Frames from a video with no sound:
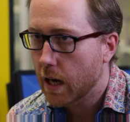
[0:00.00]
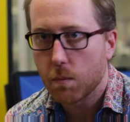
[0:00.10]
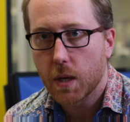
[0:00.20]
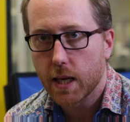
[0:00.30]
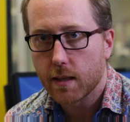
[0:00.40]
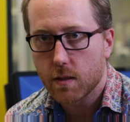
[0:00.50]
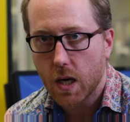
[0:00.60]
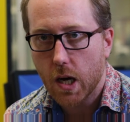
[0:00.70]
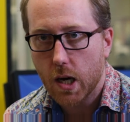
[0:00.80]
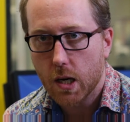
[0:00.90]
Our minds
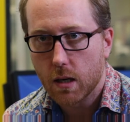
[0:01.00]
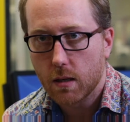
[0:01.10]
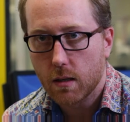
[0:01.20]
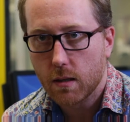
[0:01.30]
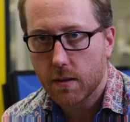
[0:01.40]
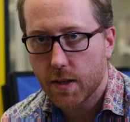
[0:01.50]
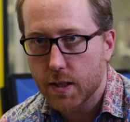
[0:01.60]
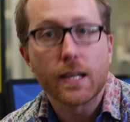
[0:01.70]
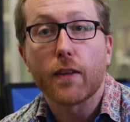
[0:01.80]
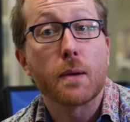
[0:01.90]
are that
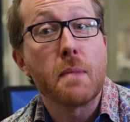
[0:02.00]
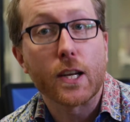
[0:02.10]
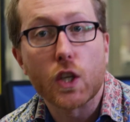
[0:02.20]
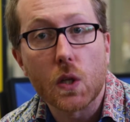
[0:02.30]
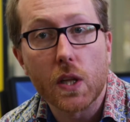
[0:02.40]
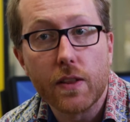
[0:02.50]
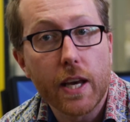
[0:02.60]
there's nothing magical in